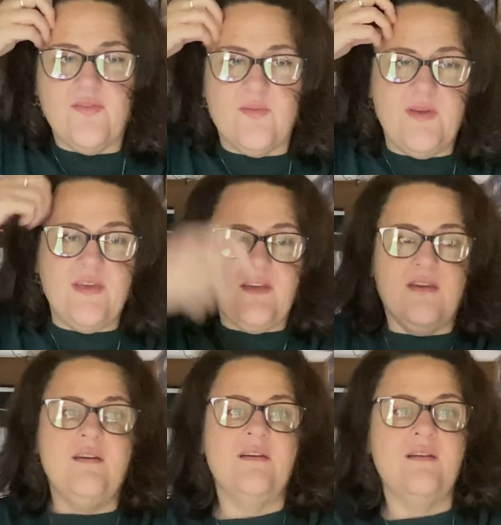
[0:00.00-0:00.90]
to be
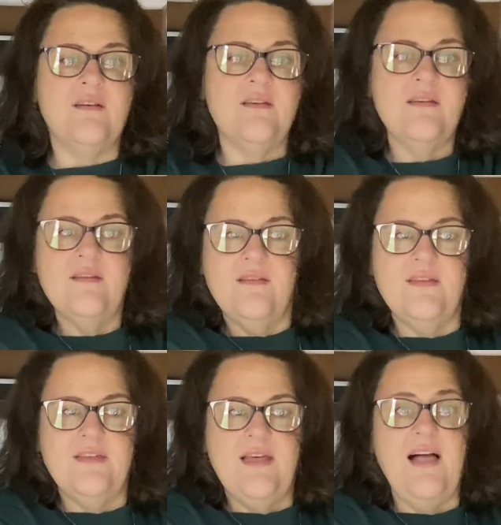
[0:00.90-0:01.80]

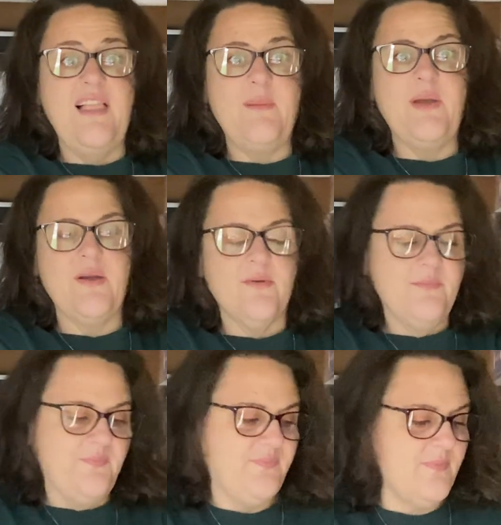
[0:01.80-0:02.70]
a lot bigger.
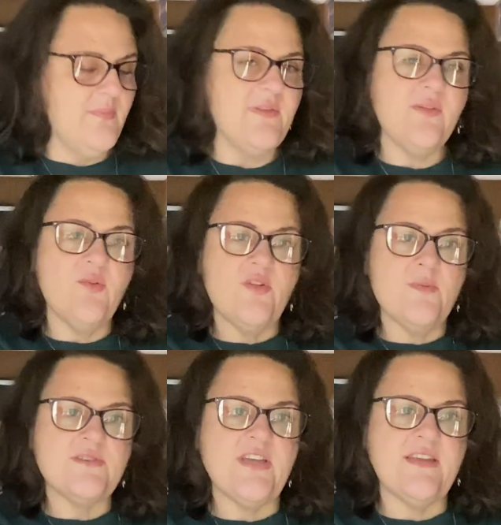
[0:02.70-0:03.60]
But there's only so
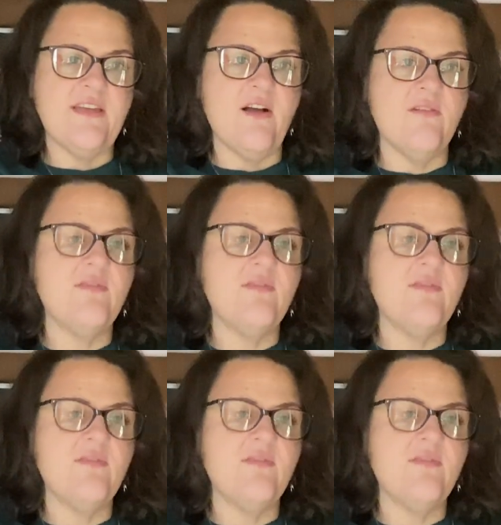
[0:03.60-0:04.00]
much they can take off.